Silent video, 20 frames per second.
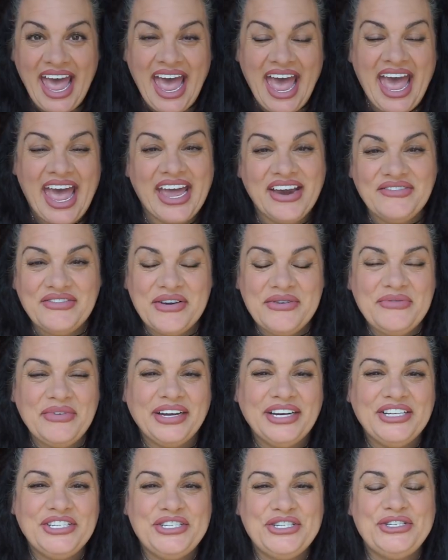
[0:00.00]
Hey
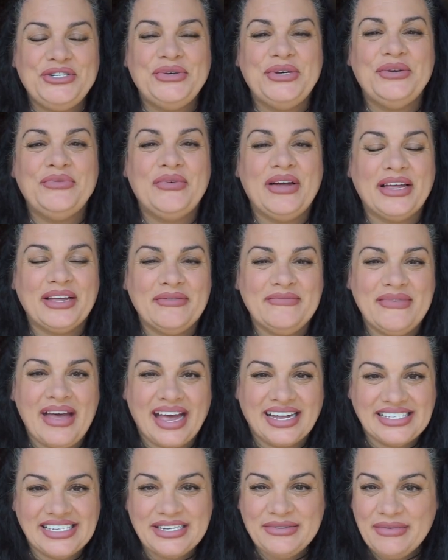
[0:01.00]
everyone, it's June and welcome
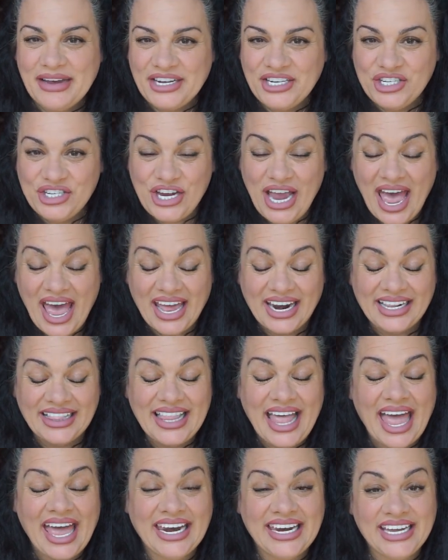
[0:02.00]
back to my
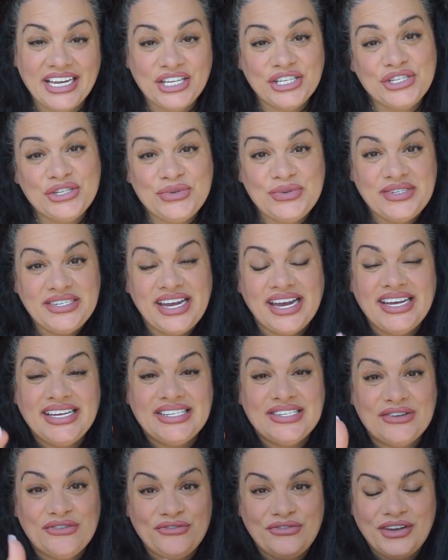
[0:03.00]
channel. And in
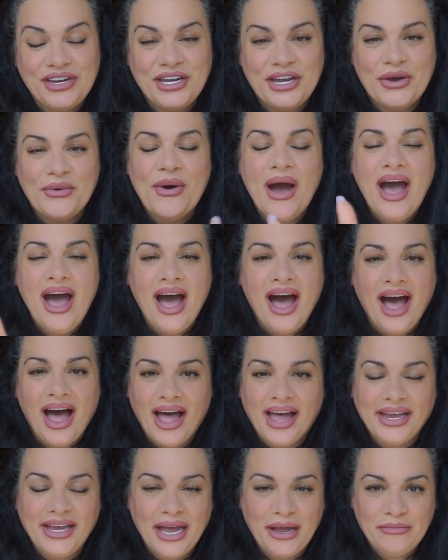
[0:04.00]
today's video,
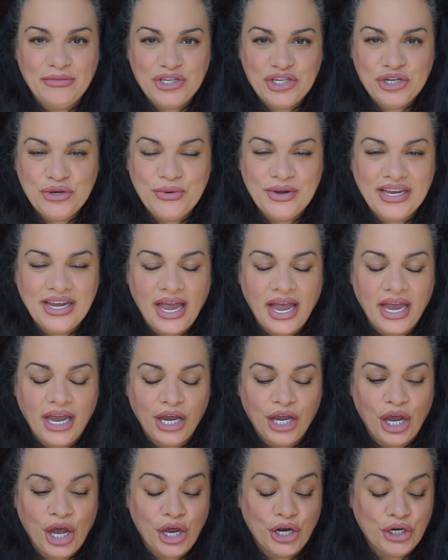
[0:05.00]
I am doing
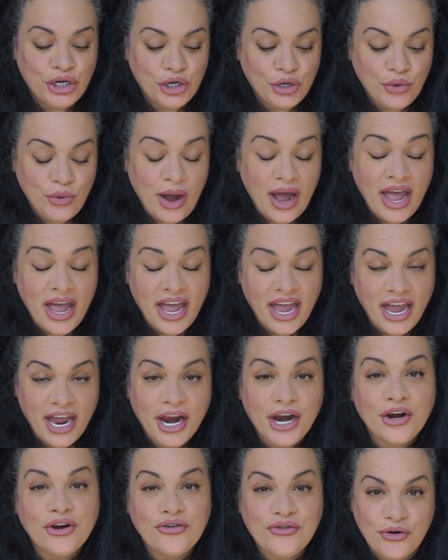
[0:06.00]
a new
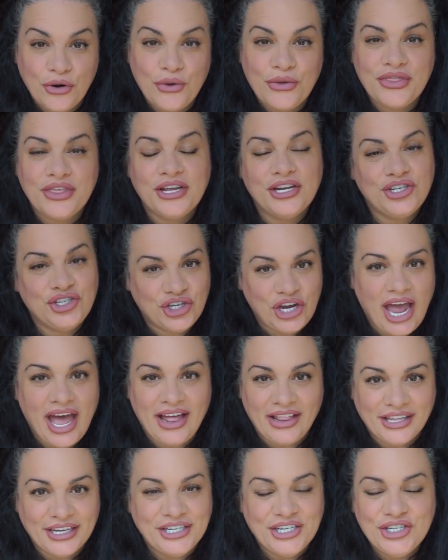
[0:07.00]
hair growth
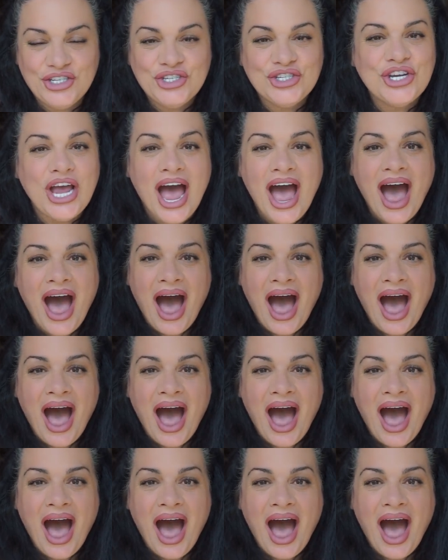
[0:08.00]
challenge.